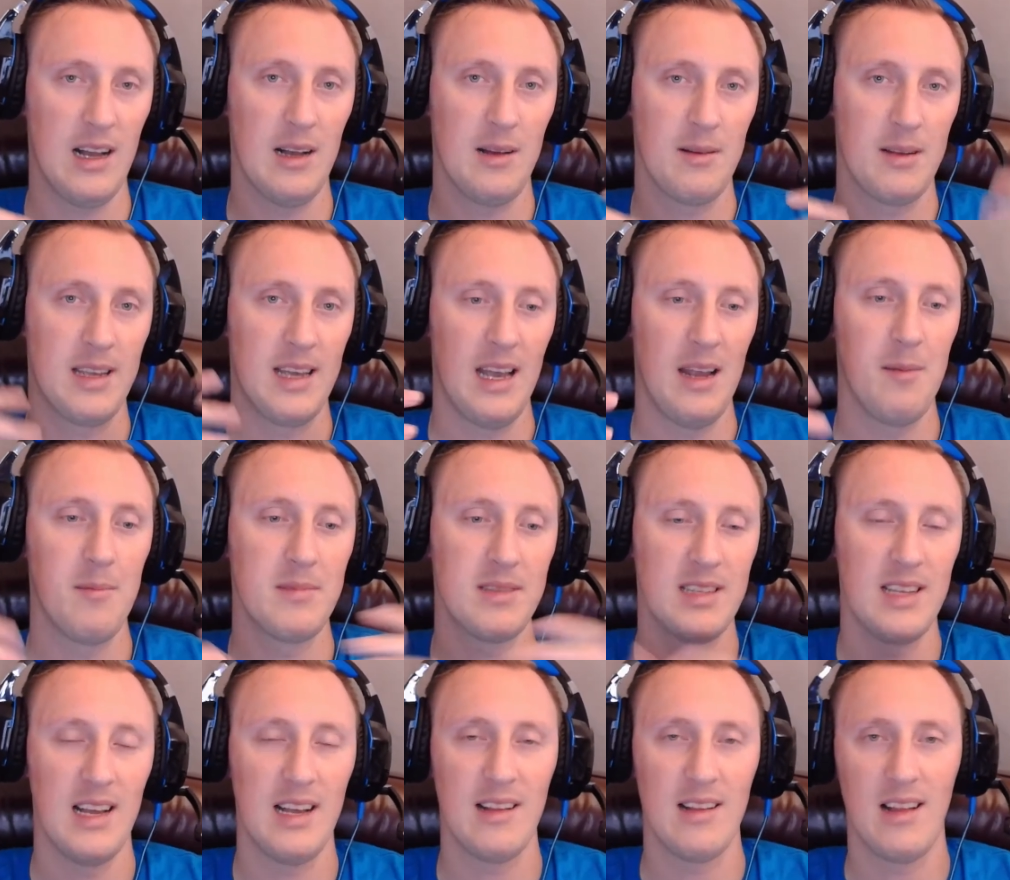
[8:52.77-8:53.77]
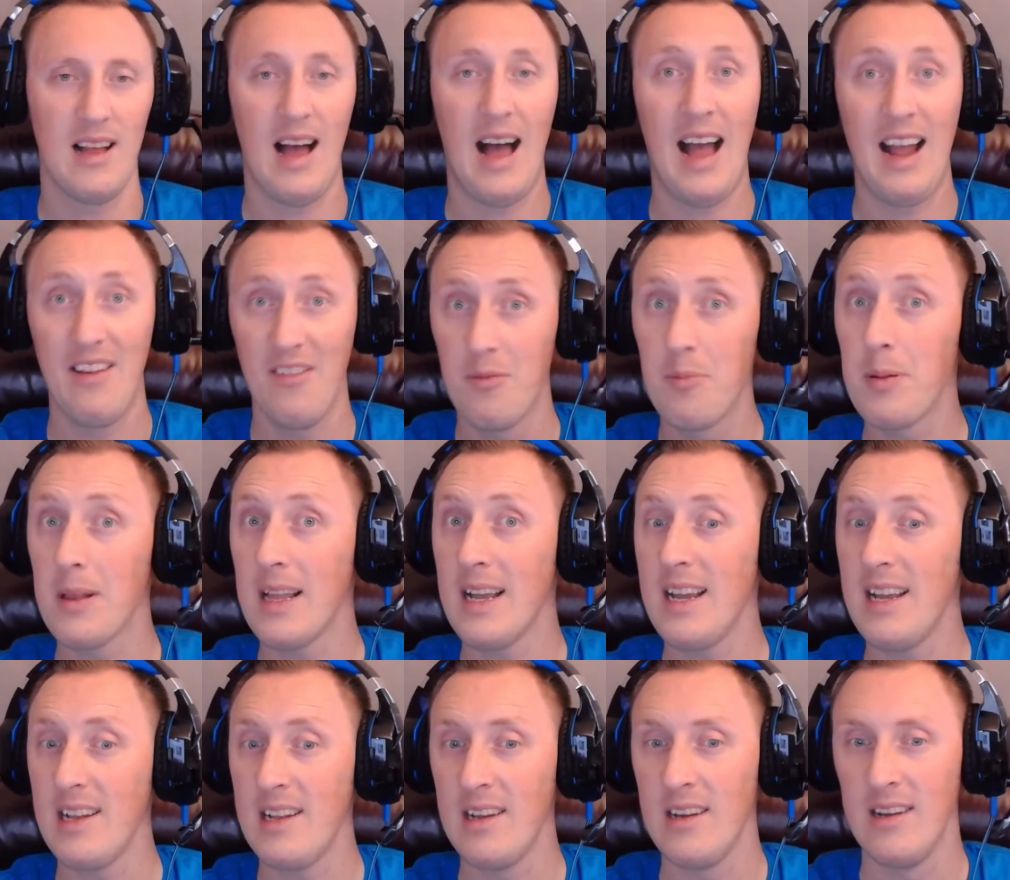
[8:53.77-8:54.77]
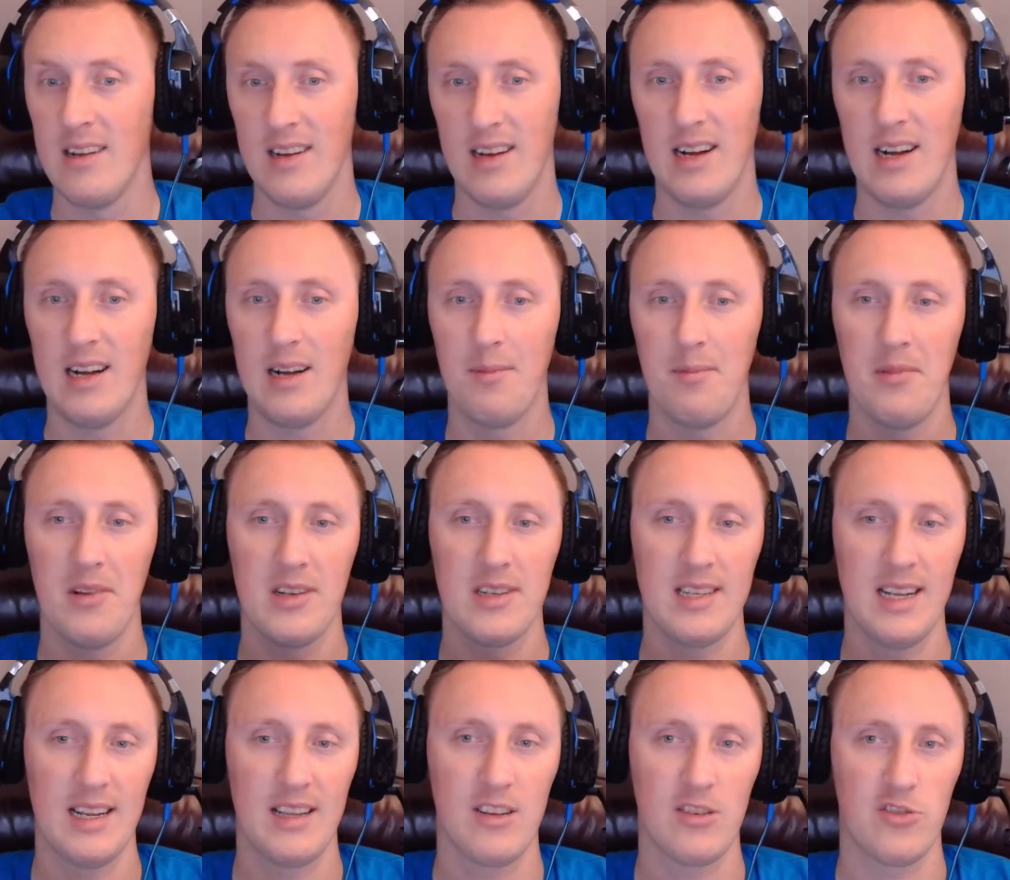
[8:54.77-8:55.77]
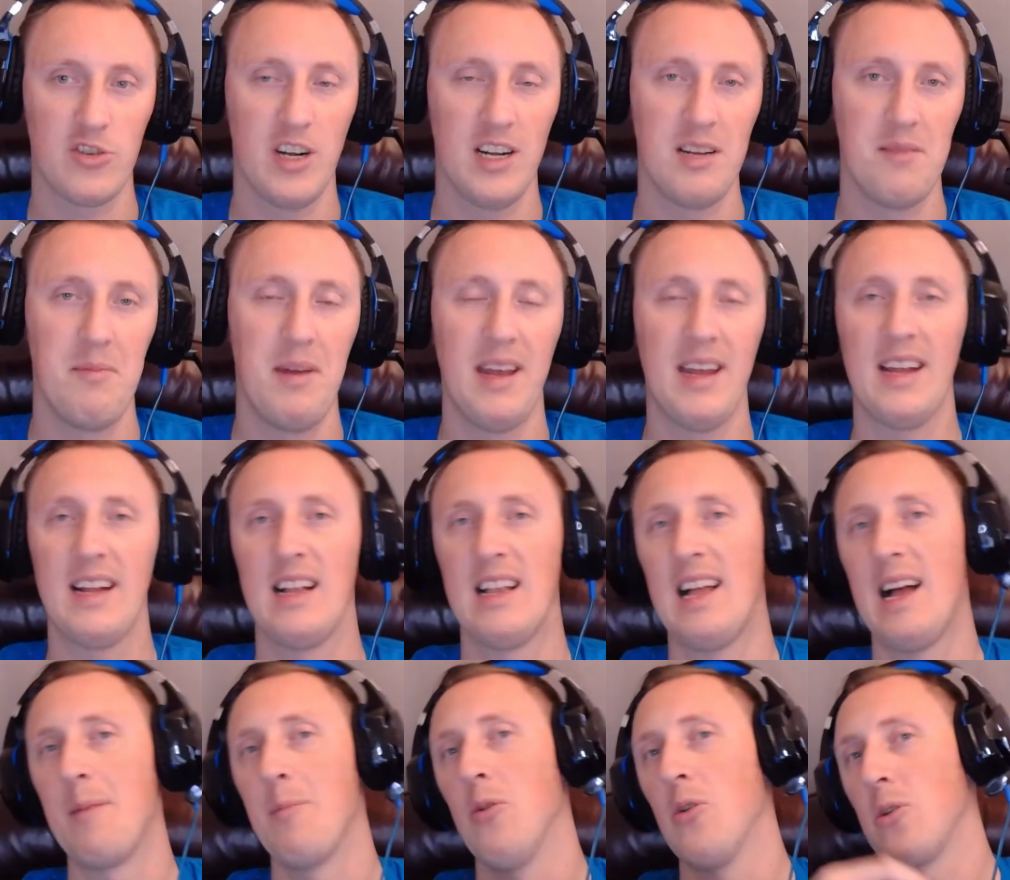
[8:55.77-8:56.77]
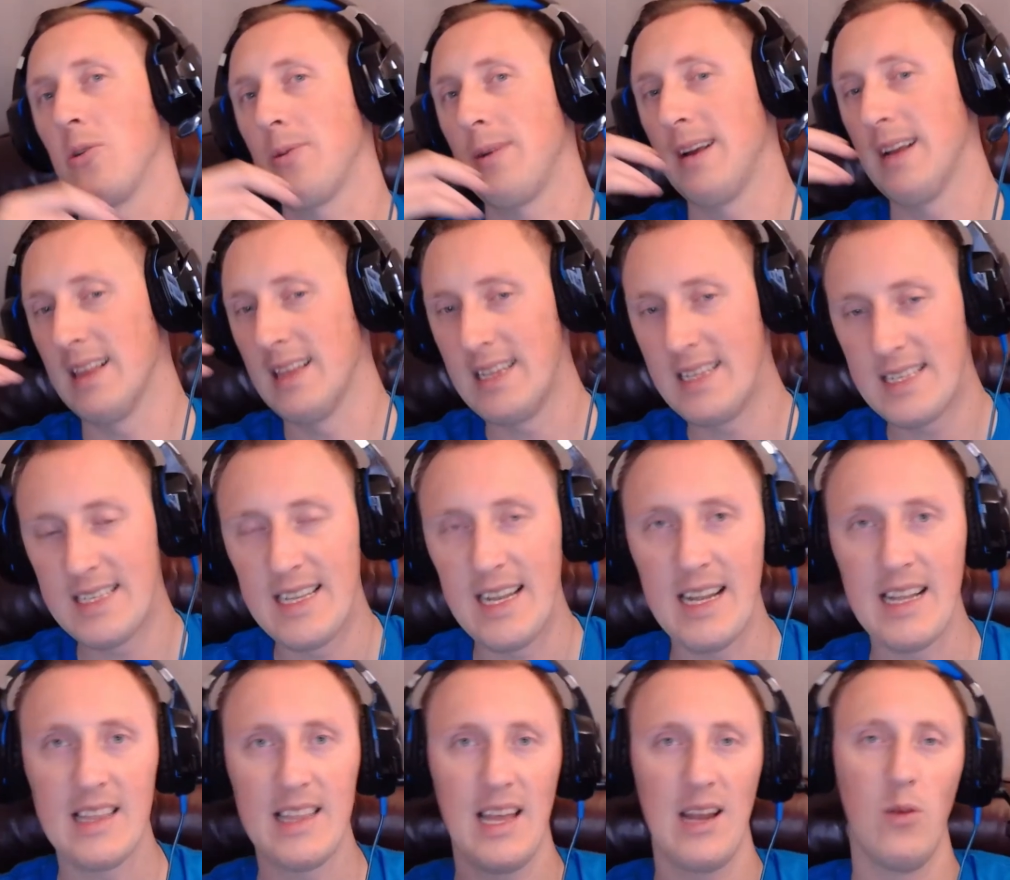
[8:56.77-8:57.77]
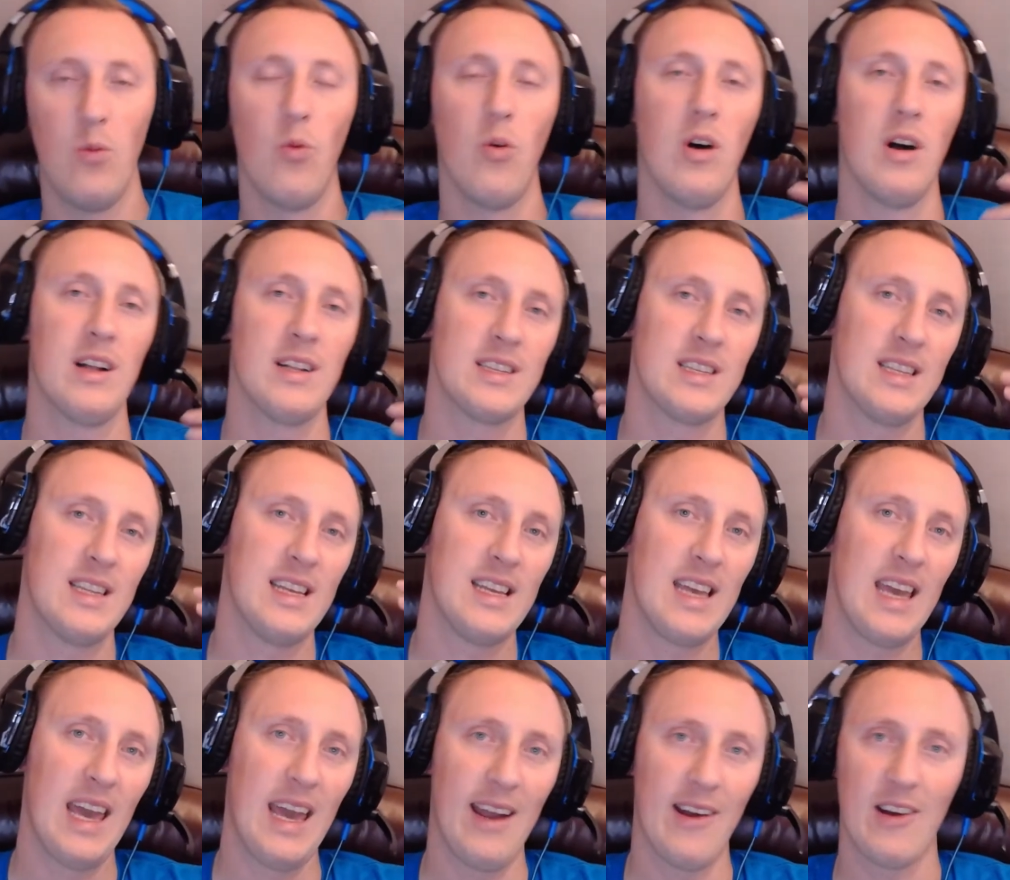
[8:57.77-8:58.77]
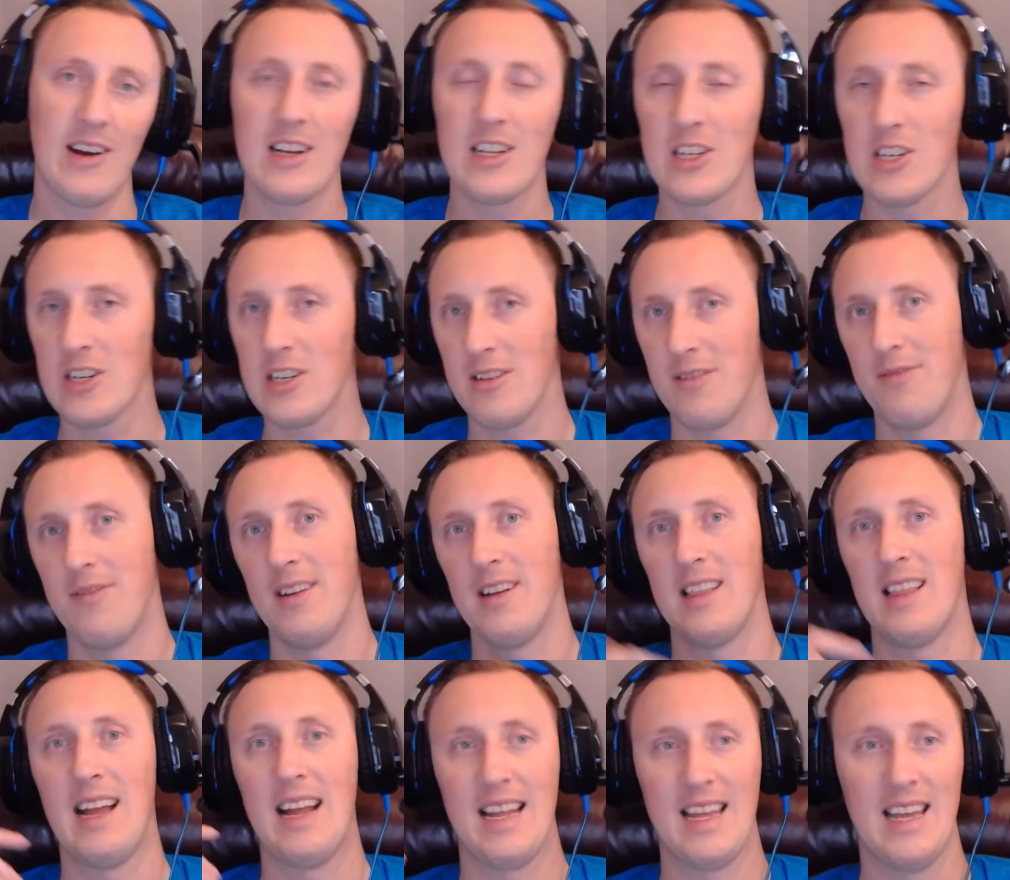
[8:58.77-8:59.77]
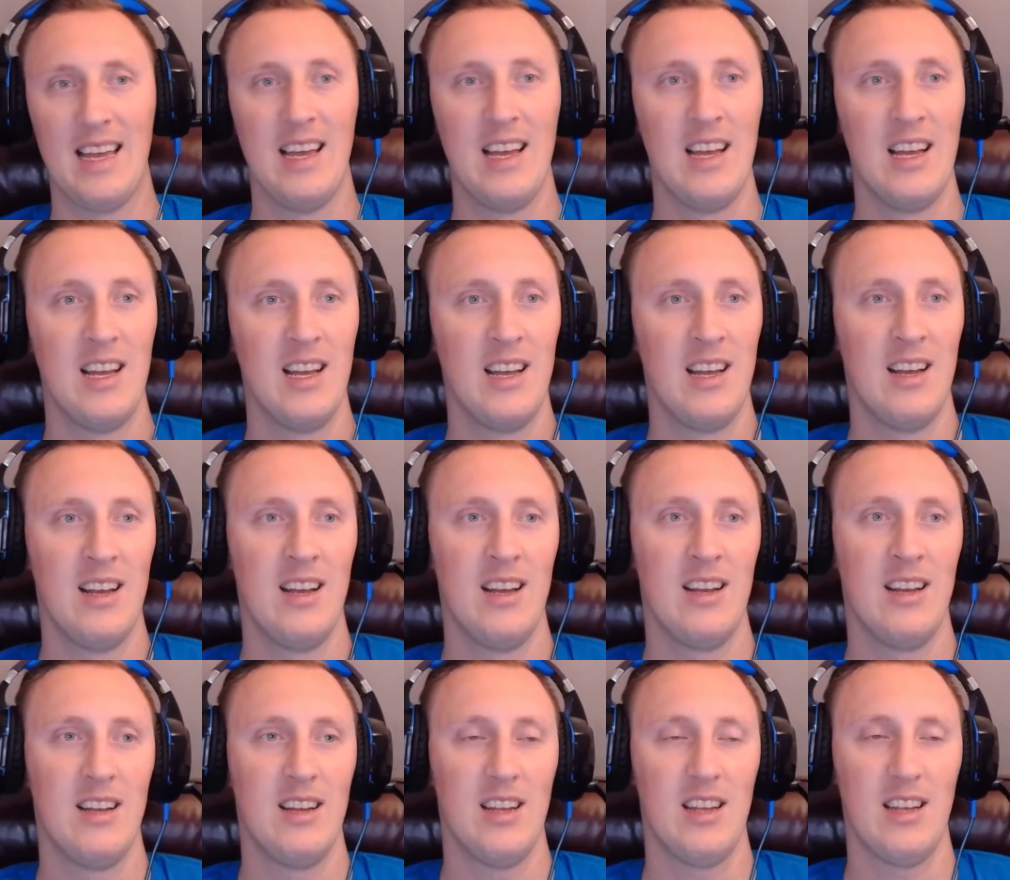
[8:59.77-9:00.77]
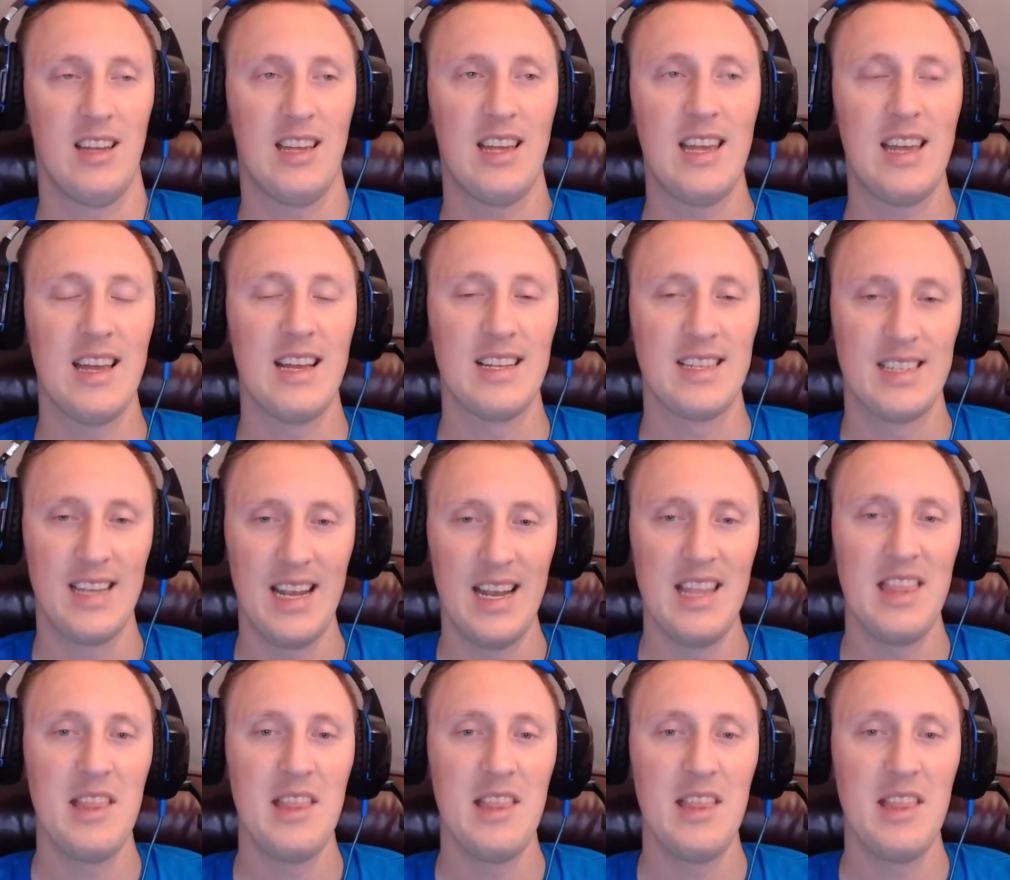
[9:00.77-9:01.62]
games that I've played. Looks like they're trying to make it a lot more realistic. They want the character to feel like he is in the